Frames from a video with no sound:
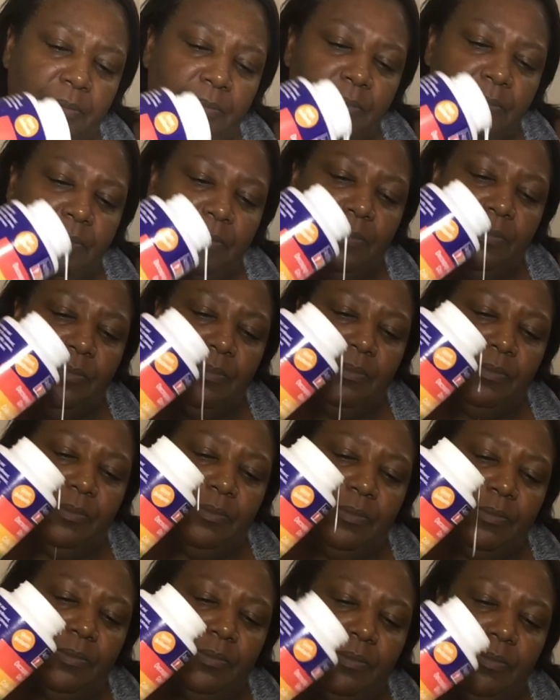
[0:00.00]

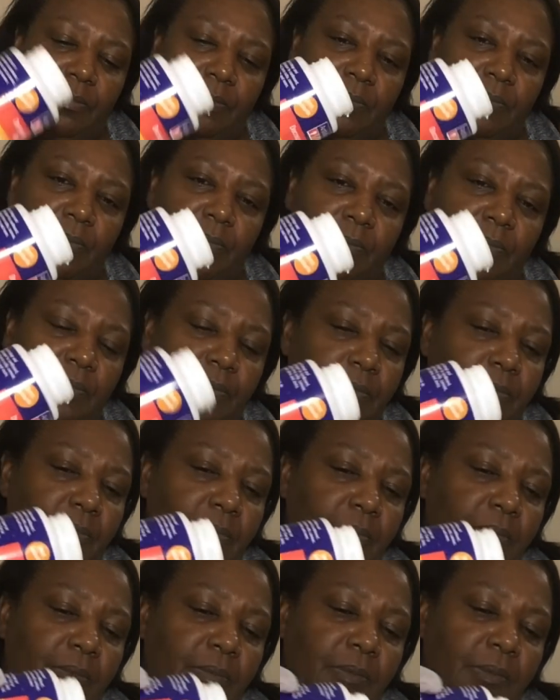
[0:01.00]

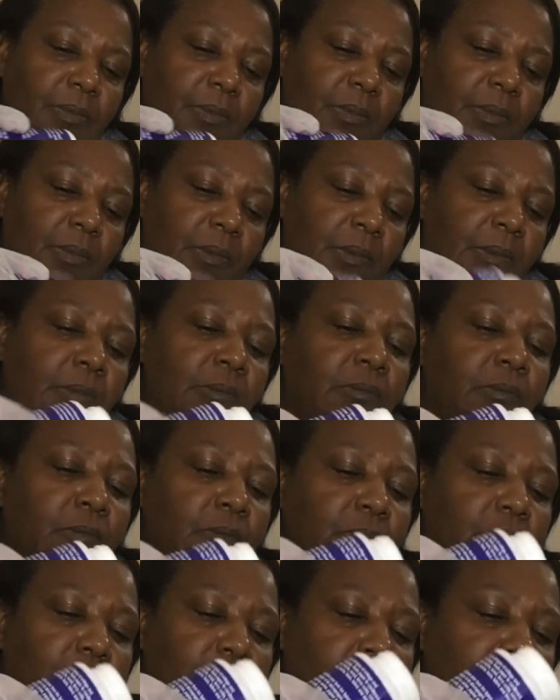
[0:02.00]

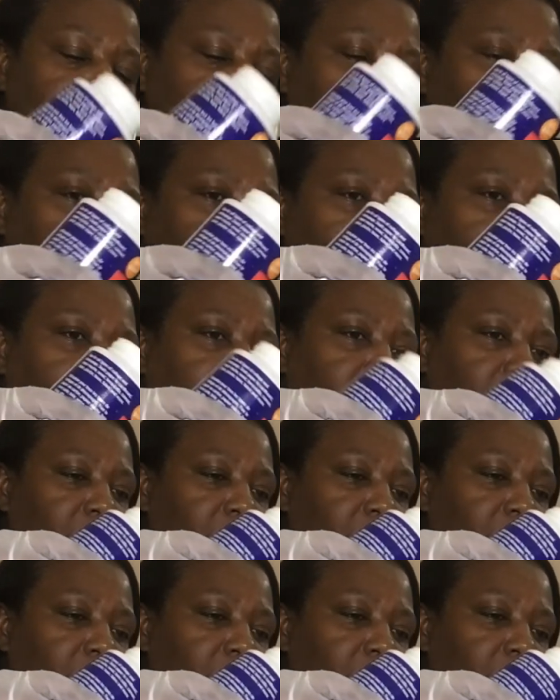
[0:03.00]
[no speech]